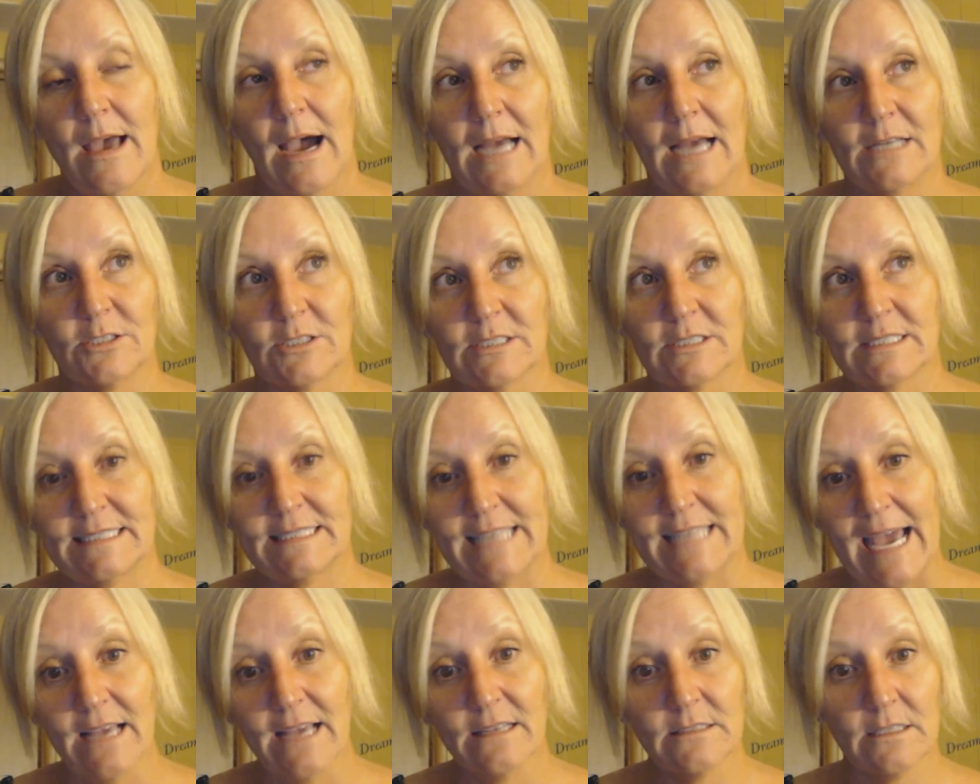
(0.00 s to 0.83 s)

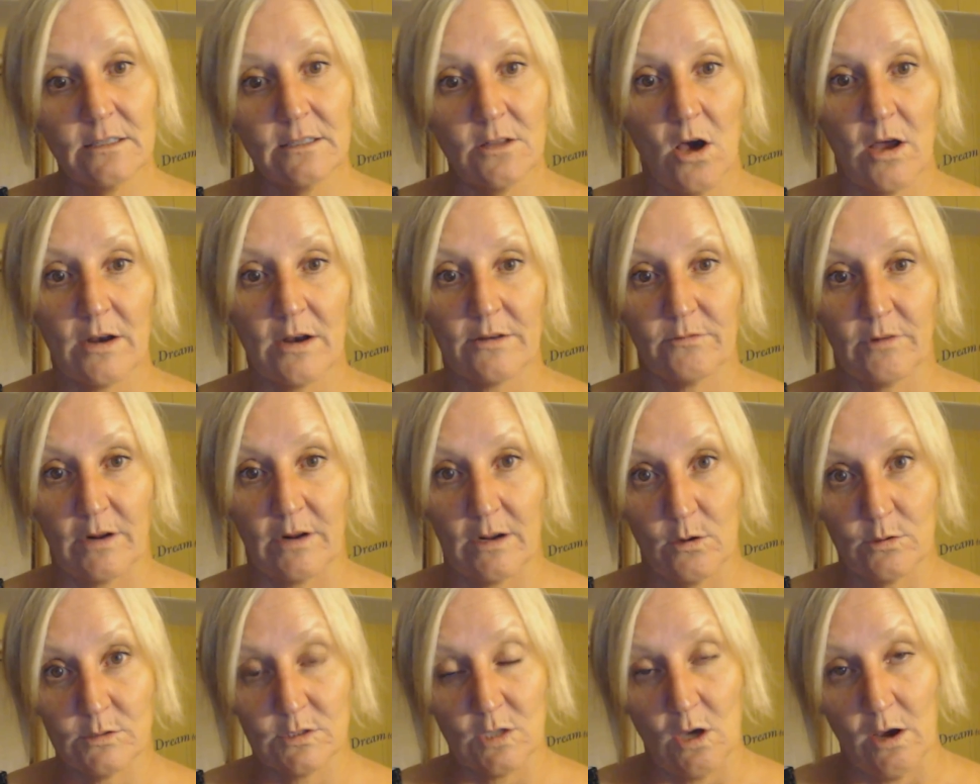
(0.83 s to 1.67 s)
understand a lot of what
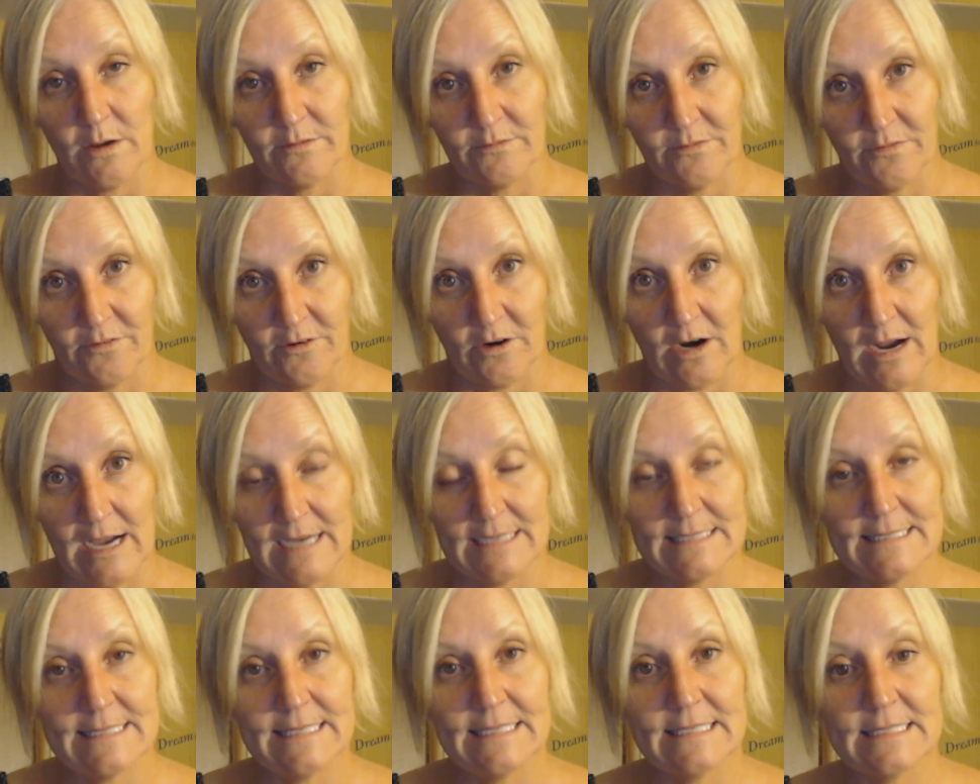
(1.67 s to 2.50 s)
goes on for us